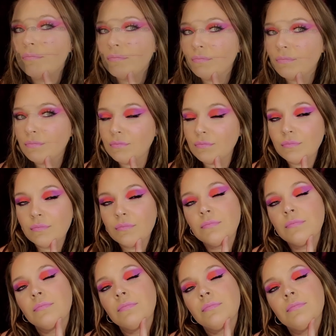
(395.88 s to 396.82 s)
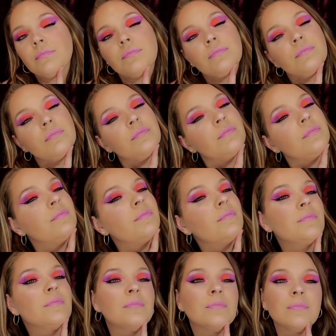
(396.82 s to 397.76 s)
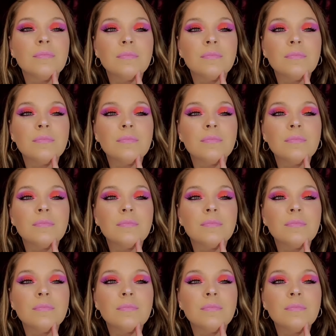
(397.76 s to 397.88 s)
(silence)